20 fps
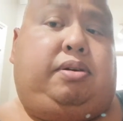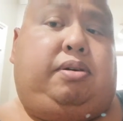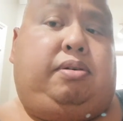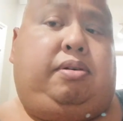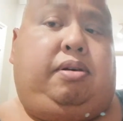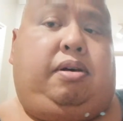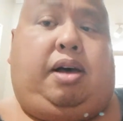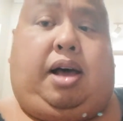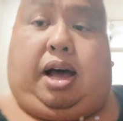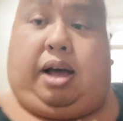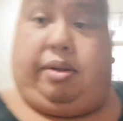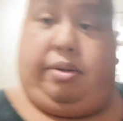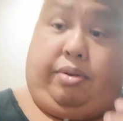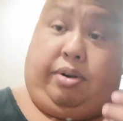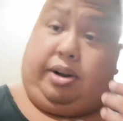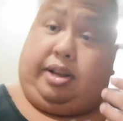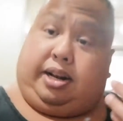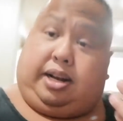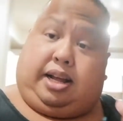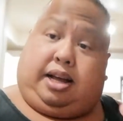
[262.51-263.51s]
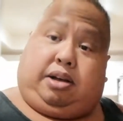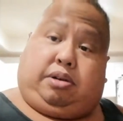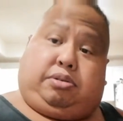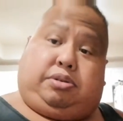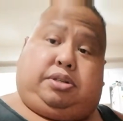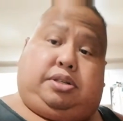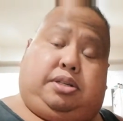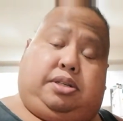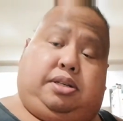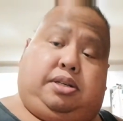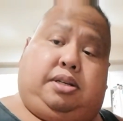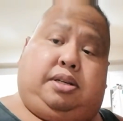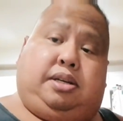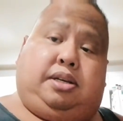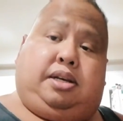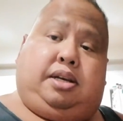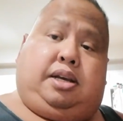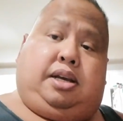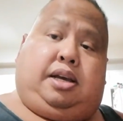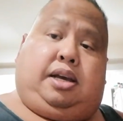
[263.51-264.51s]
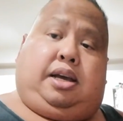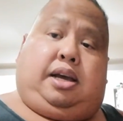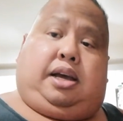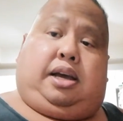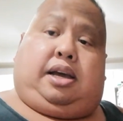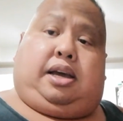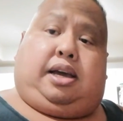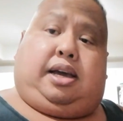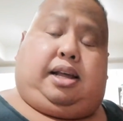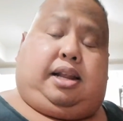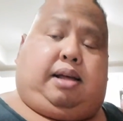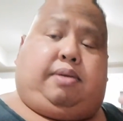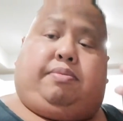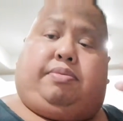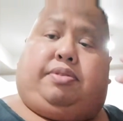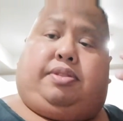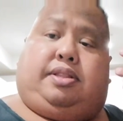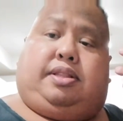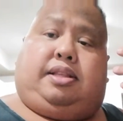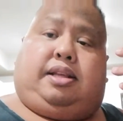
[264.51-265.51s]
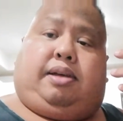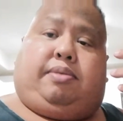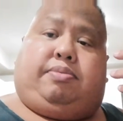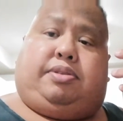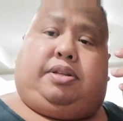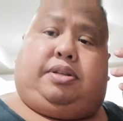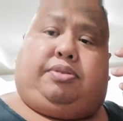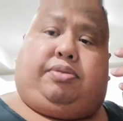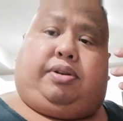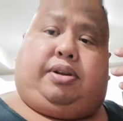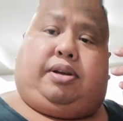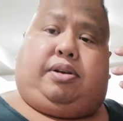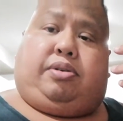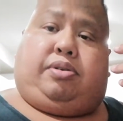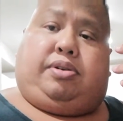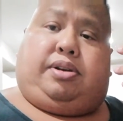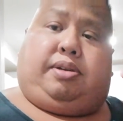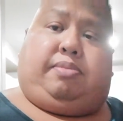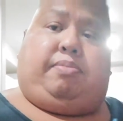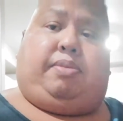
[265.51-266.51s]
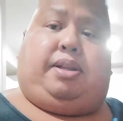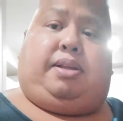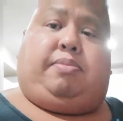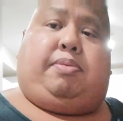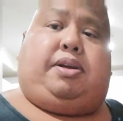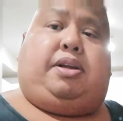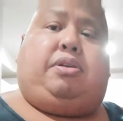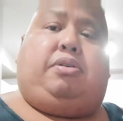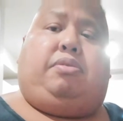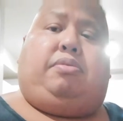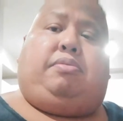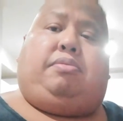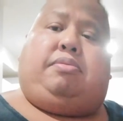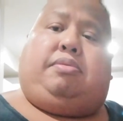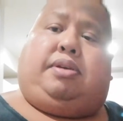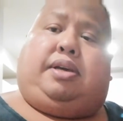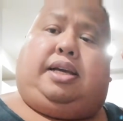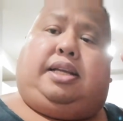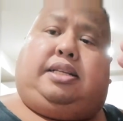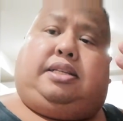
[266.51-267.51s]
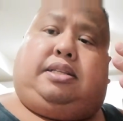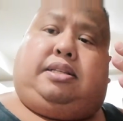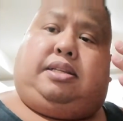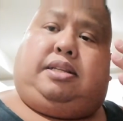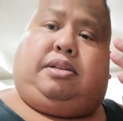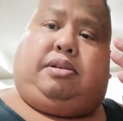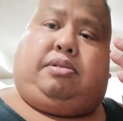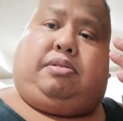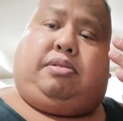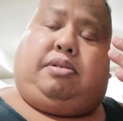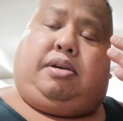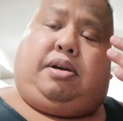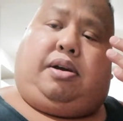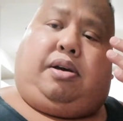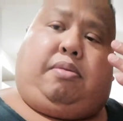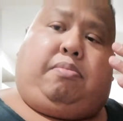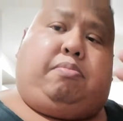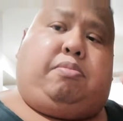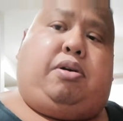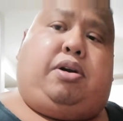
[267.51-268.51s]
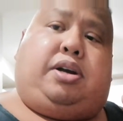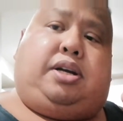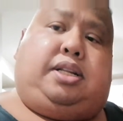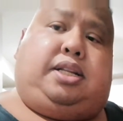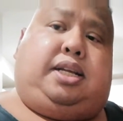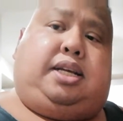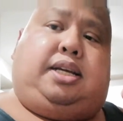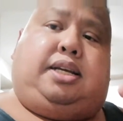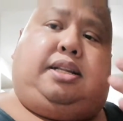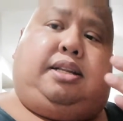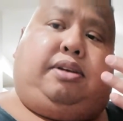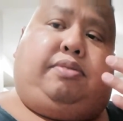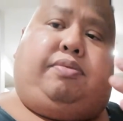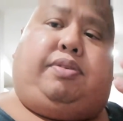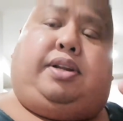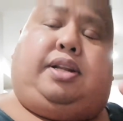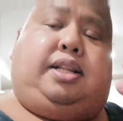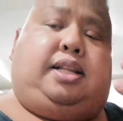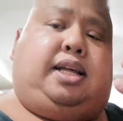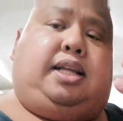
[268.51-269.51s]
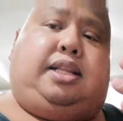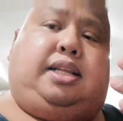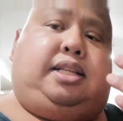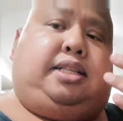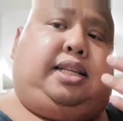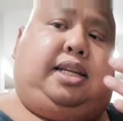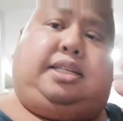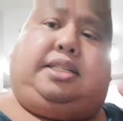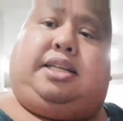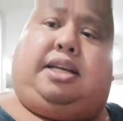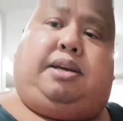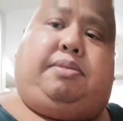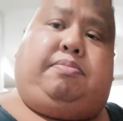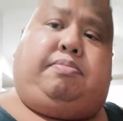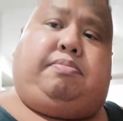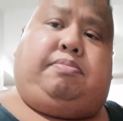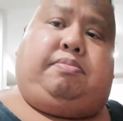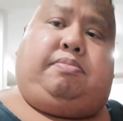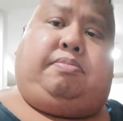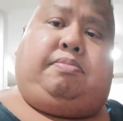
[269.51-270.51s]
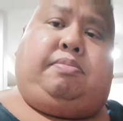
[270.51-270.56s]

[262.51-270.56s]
No, I'm trying to get a house, and I'm I'm still trying to earn that money. But you know, it's you know, marketing and everything that it takes time.